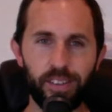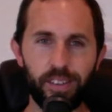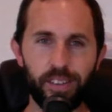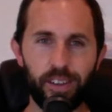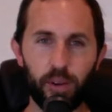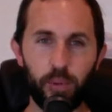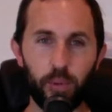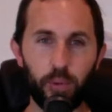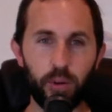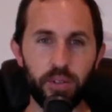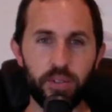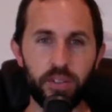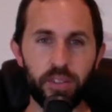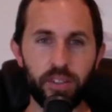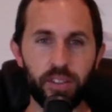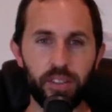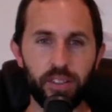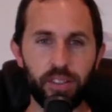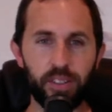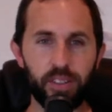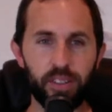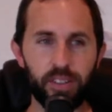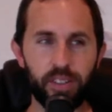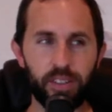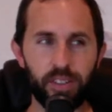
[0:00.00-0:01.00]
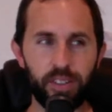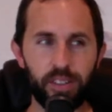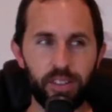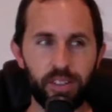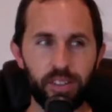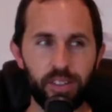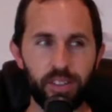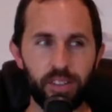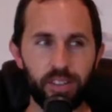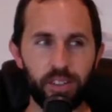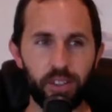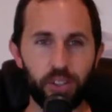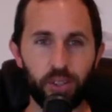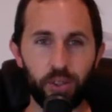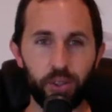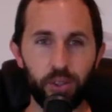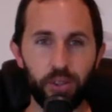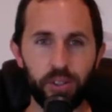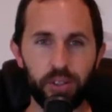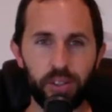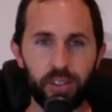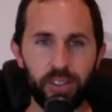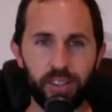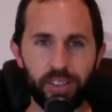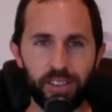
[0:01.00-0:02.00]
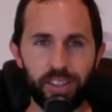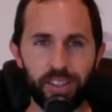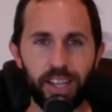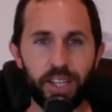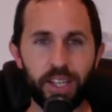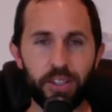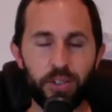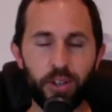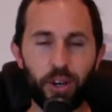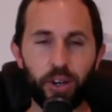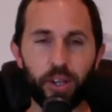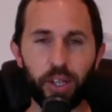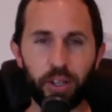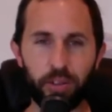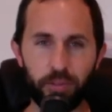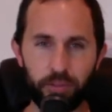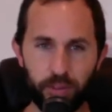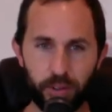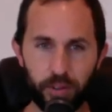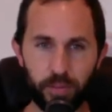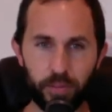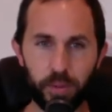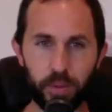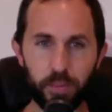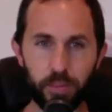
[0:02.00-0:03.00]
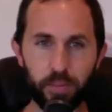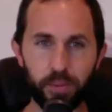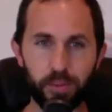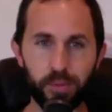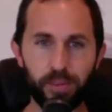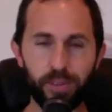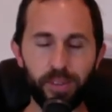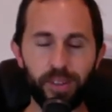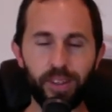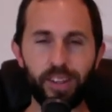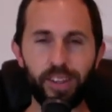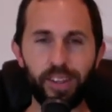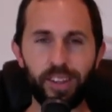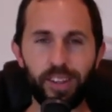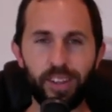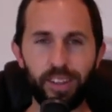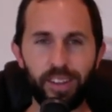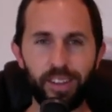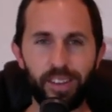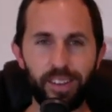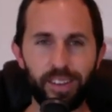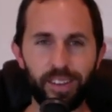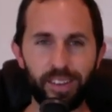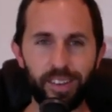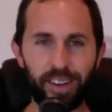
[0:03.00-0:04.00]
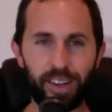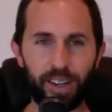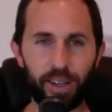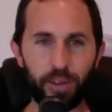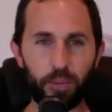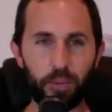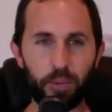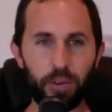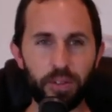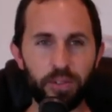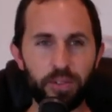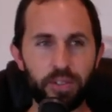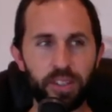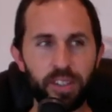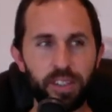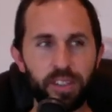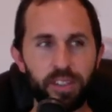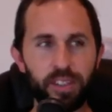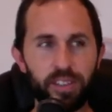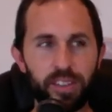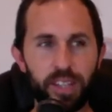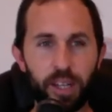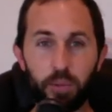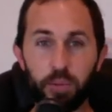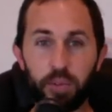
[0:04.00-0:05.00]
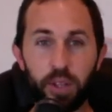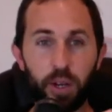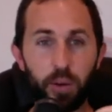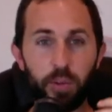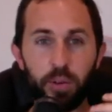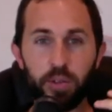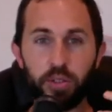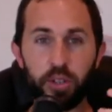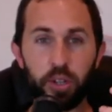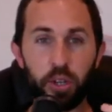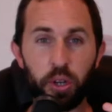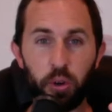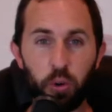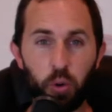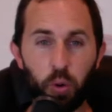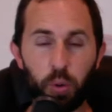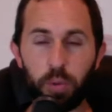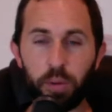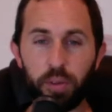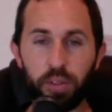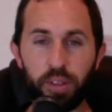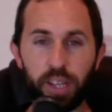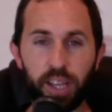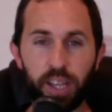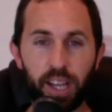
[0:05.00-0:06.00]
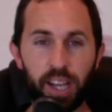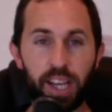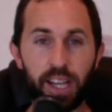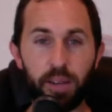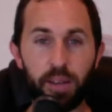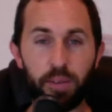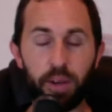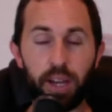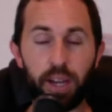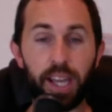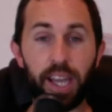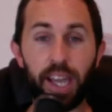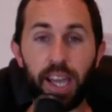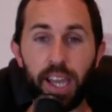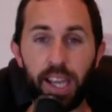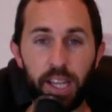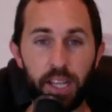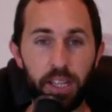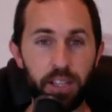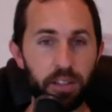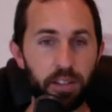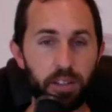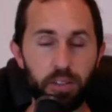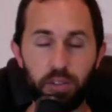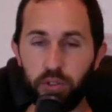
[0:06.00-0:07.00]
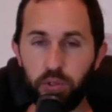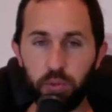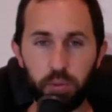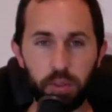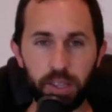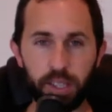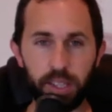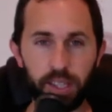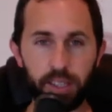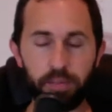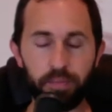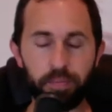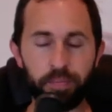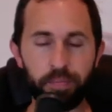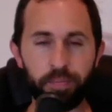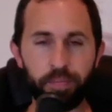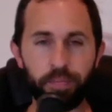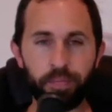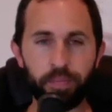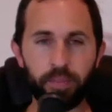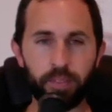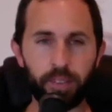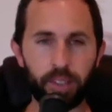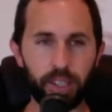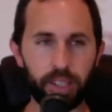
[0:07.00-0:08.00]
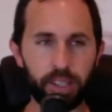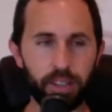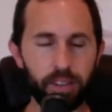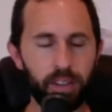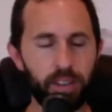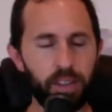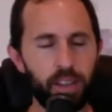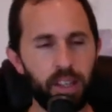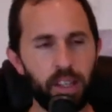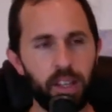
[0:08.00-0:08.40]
I wasn't good at talking in front of people. That wasn't a normal thing. I hated doing that. Okay.